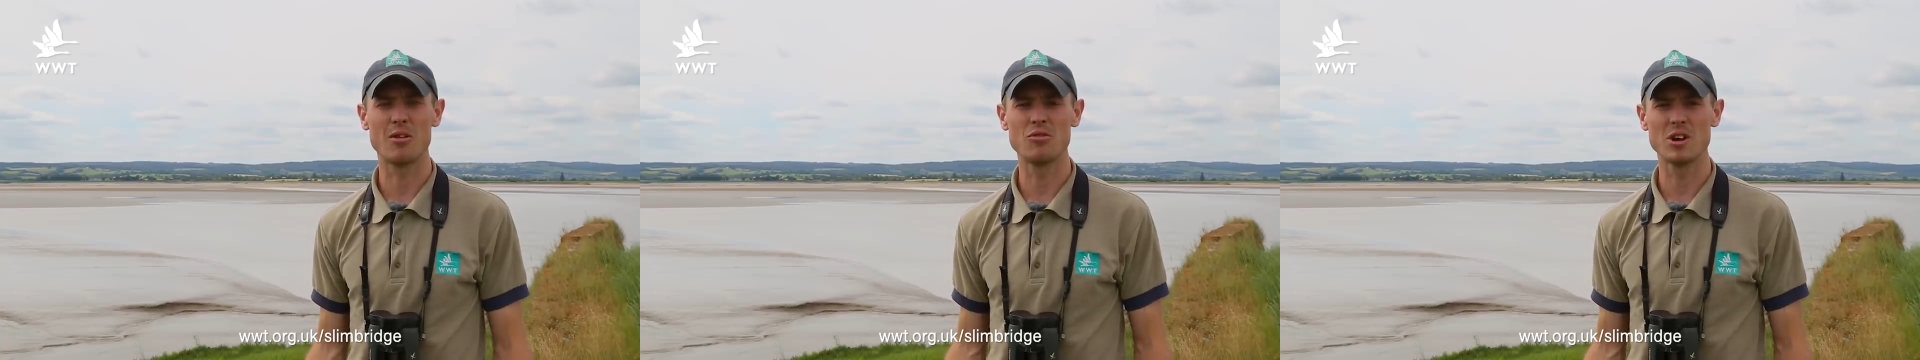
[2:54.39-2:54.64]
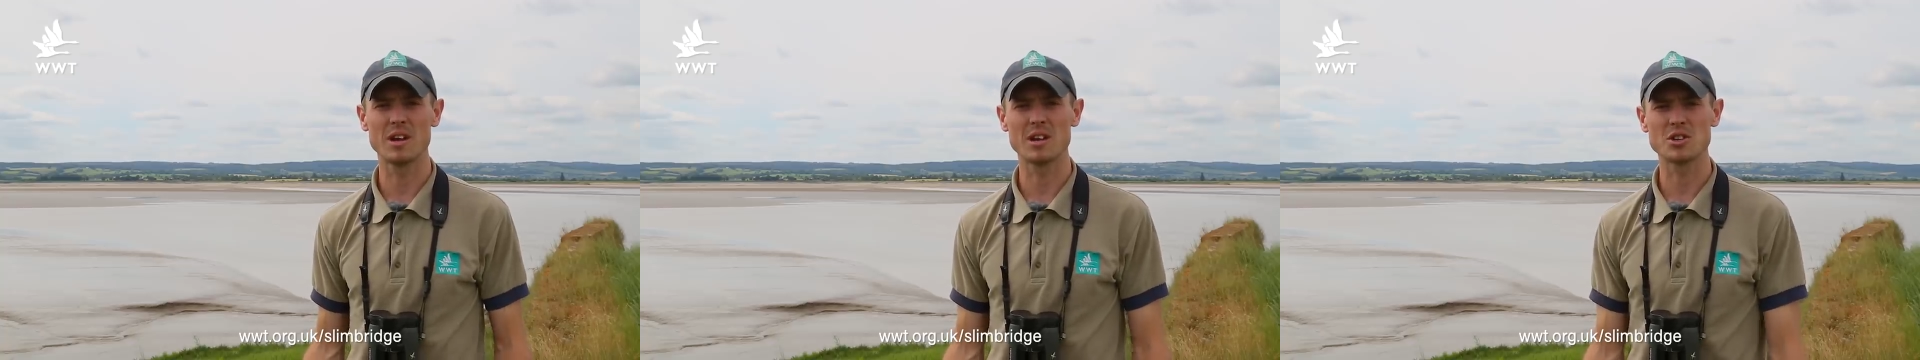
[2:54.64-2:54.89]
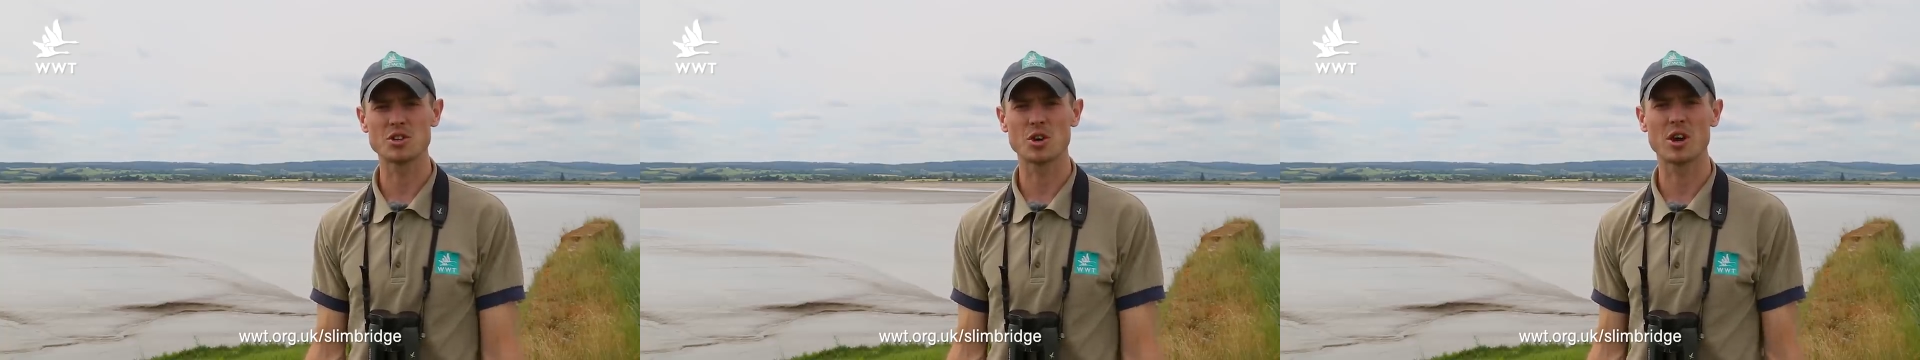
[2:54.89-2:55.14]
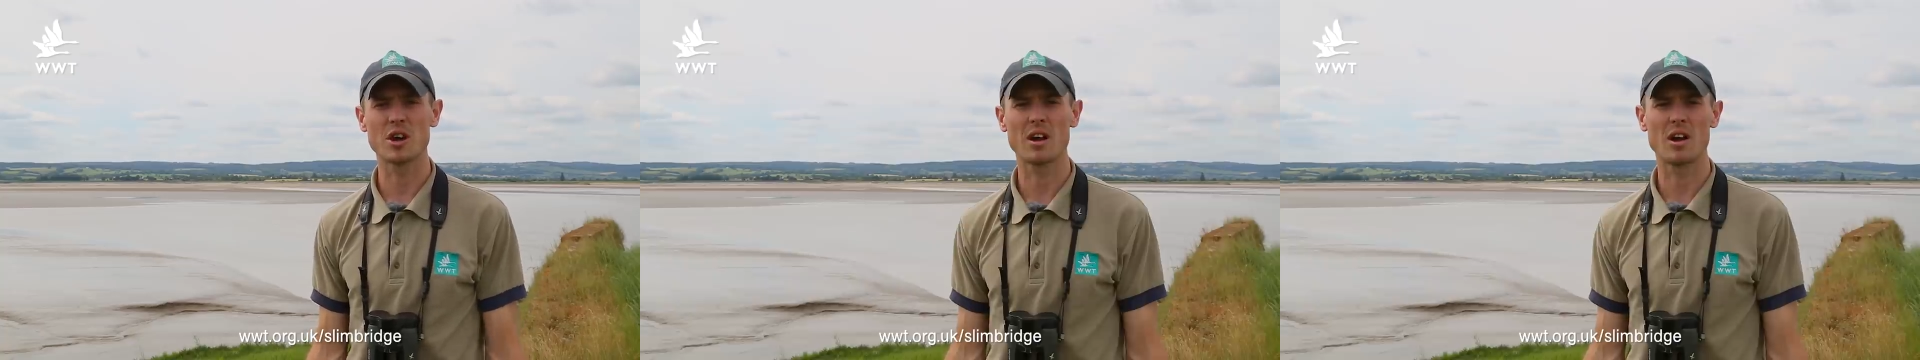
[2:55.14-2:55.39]
are really
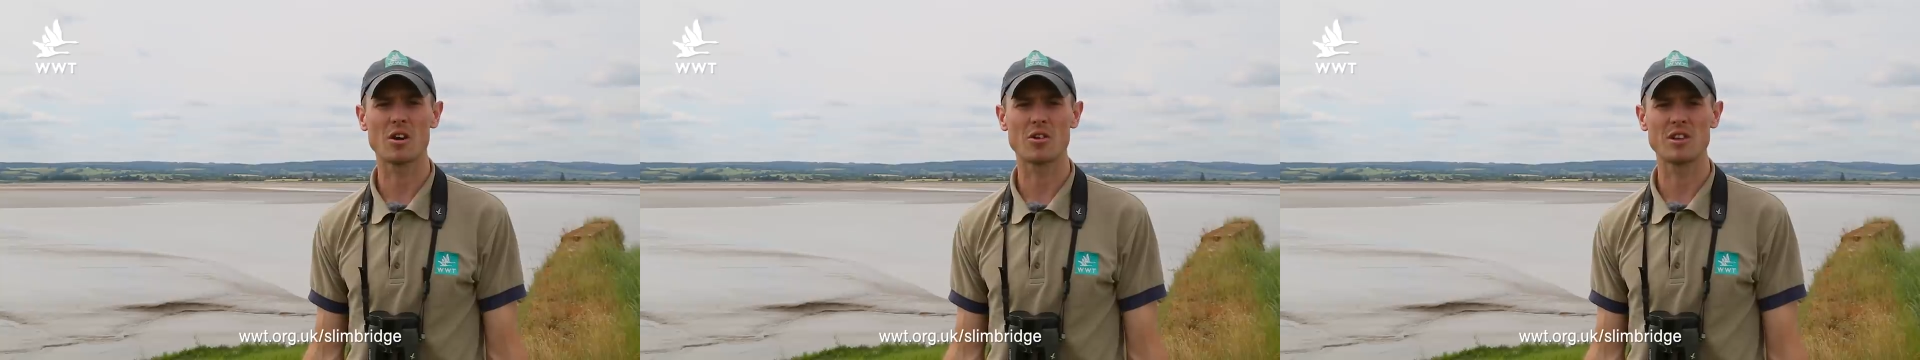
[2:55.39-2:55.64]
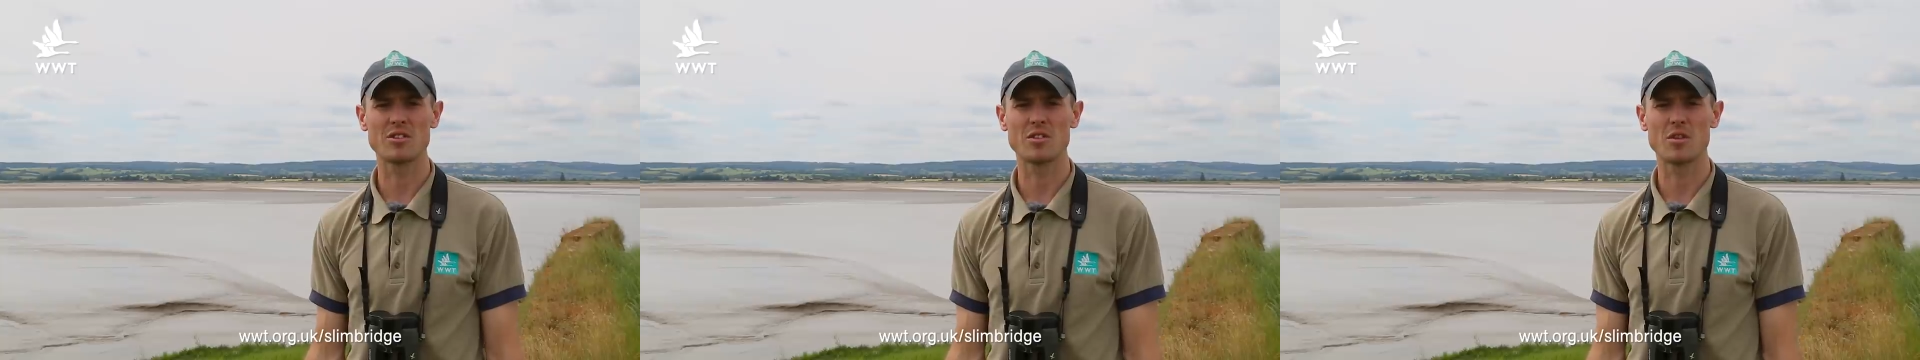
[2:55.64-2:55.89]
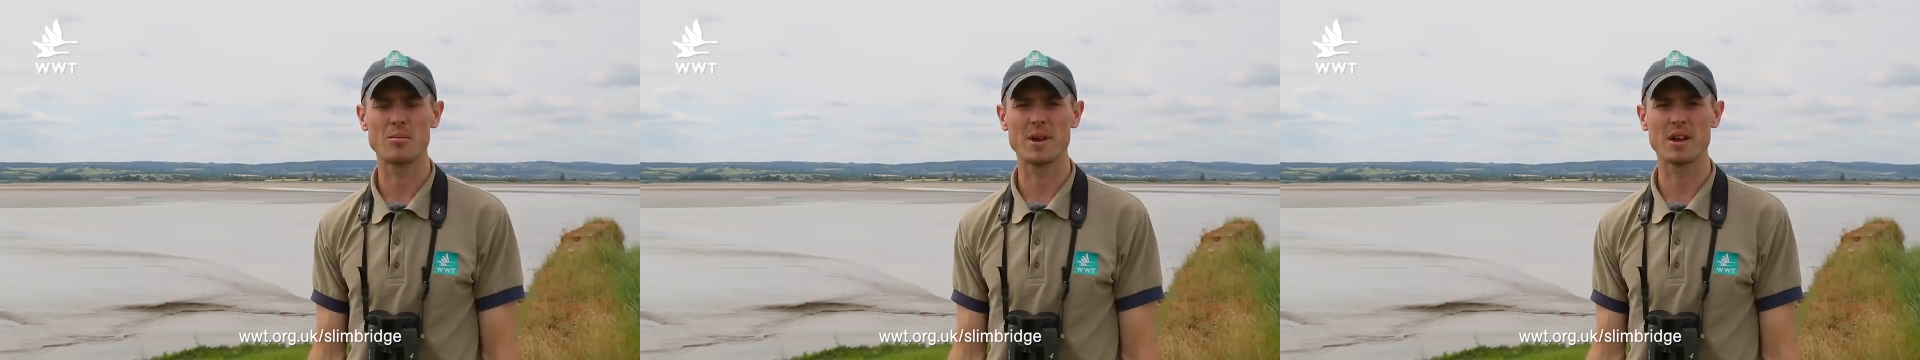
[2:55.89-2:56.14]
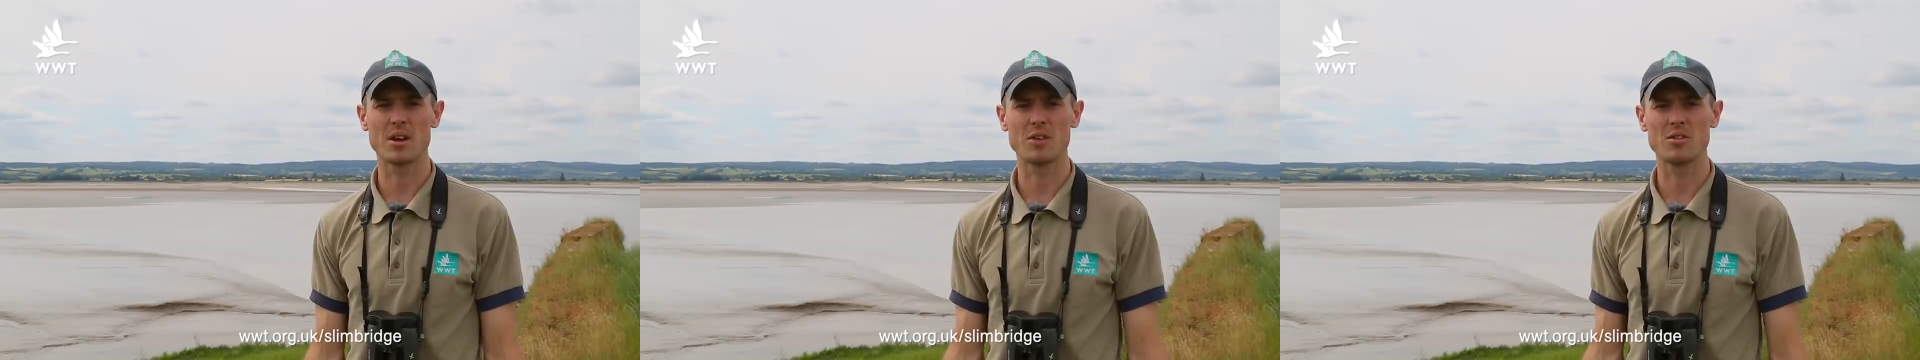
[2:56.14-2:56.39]
enjoying our Greater
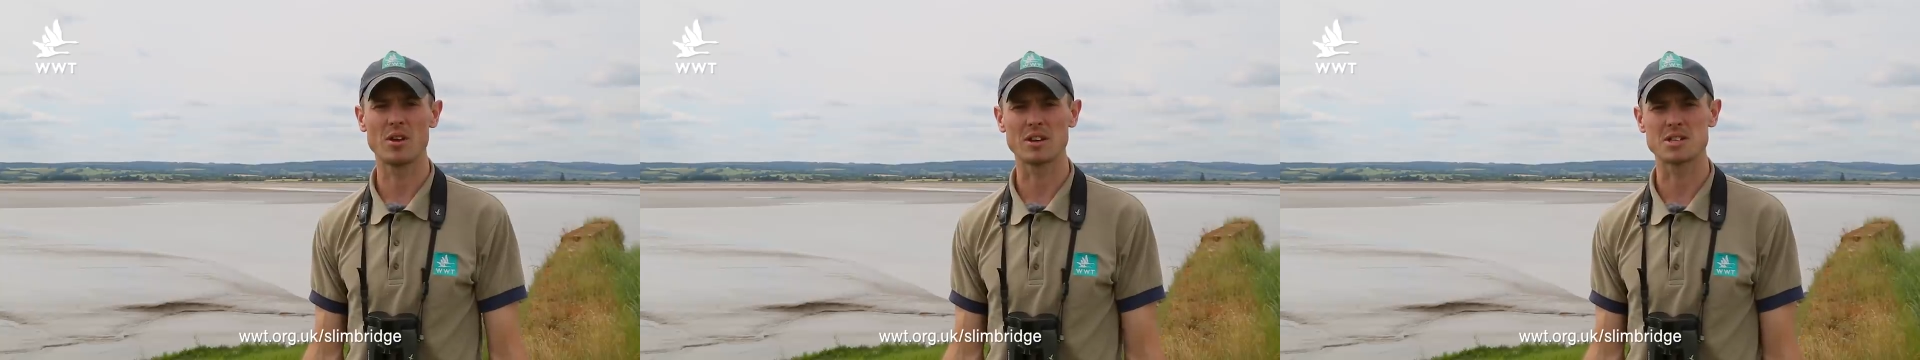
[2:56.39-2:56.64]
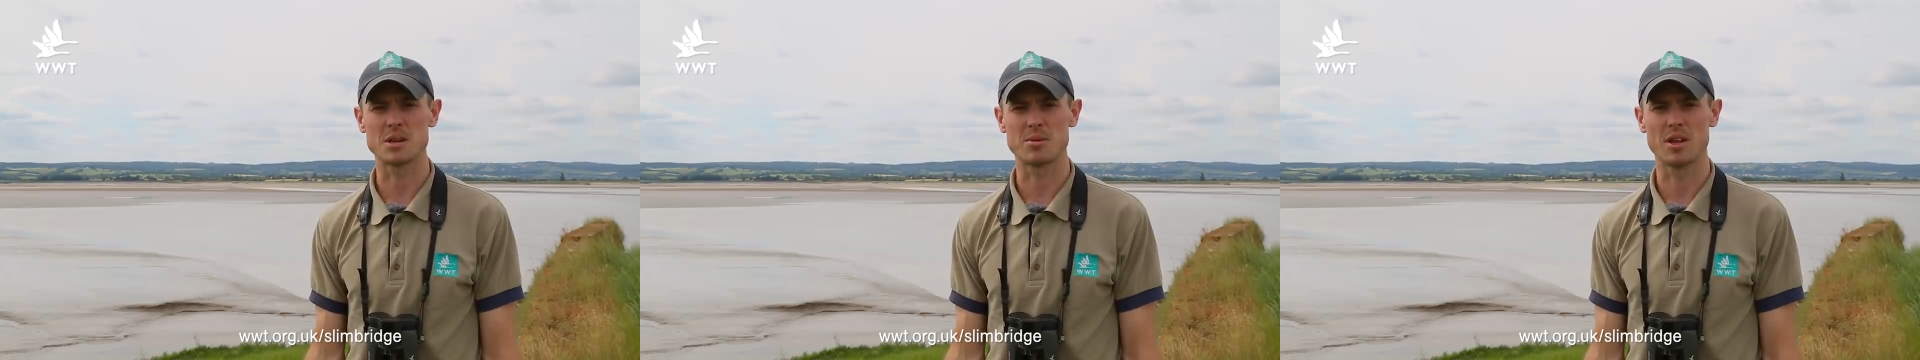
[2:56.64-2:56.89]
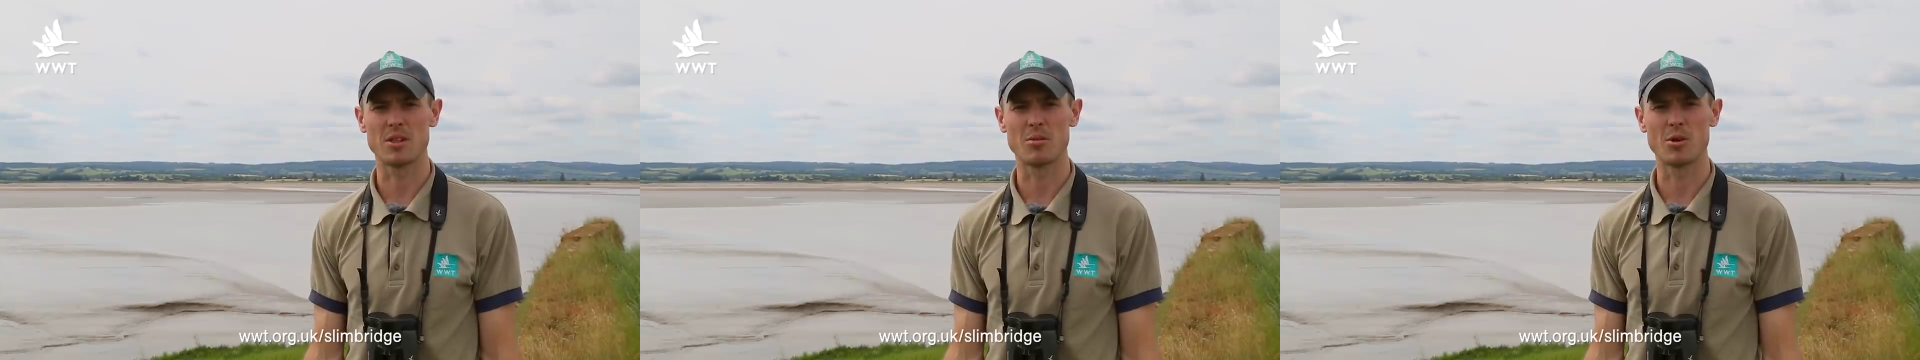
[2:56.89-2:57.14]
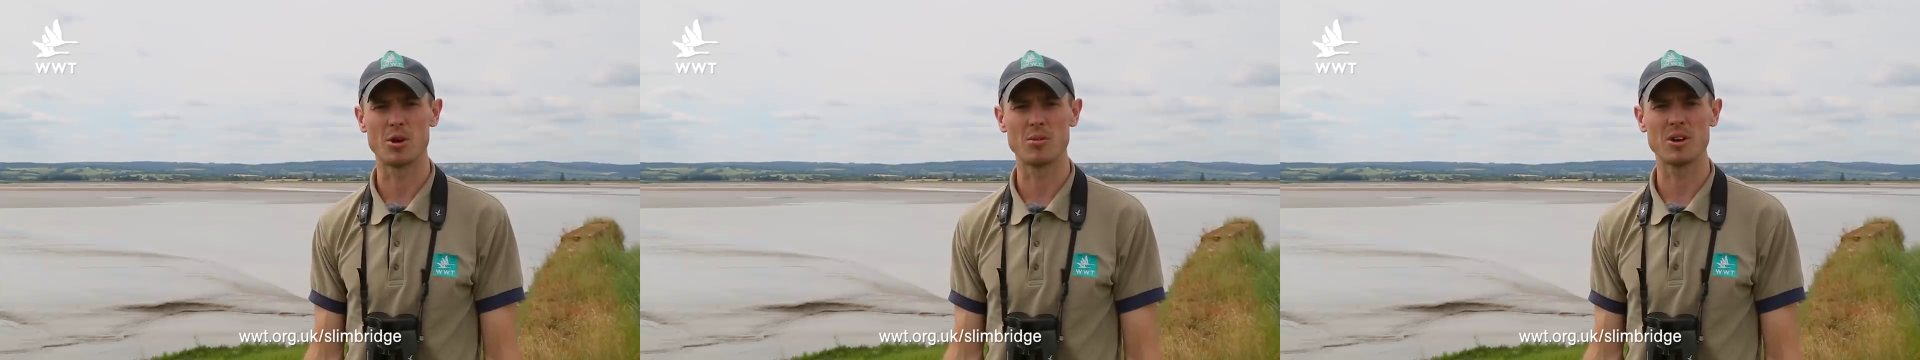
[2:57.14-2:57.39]
Flamingo exhibit at the
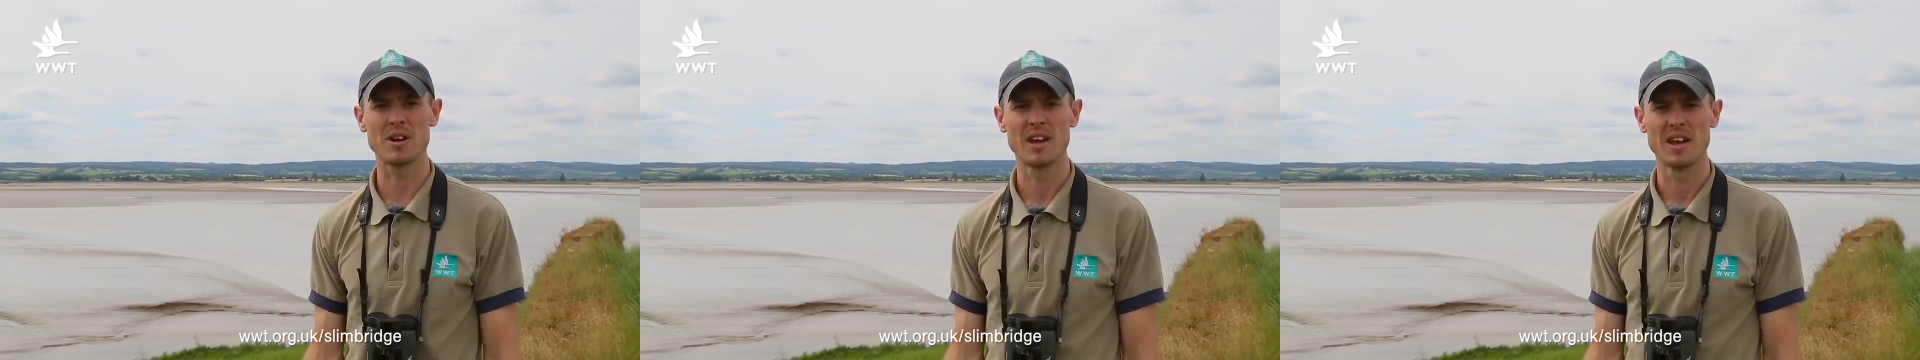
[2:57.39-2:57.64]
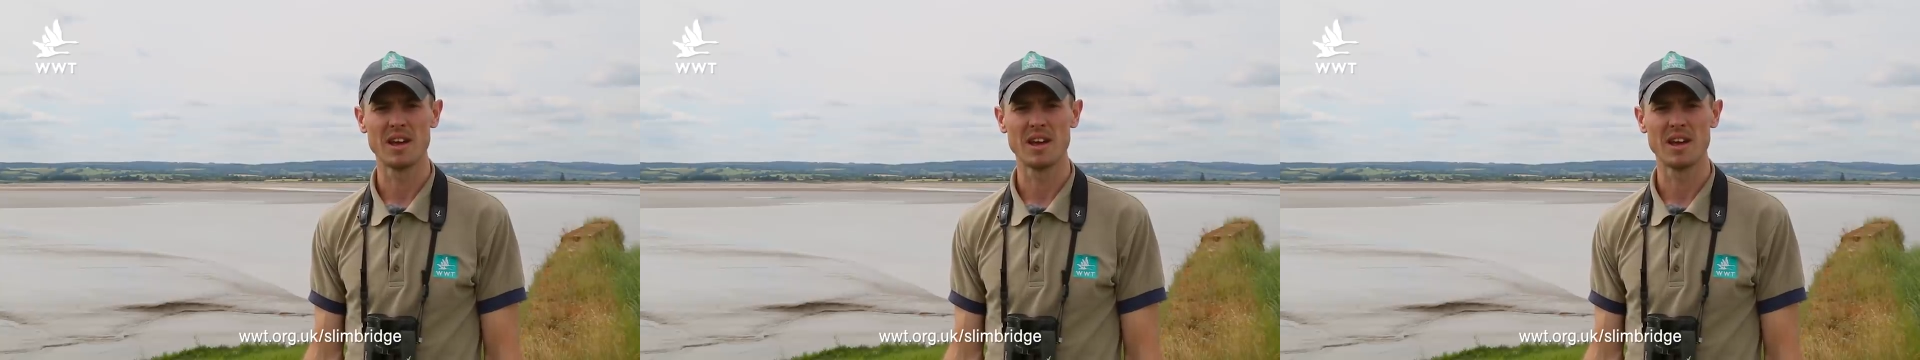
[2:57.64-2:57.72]
moment,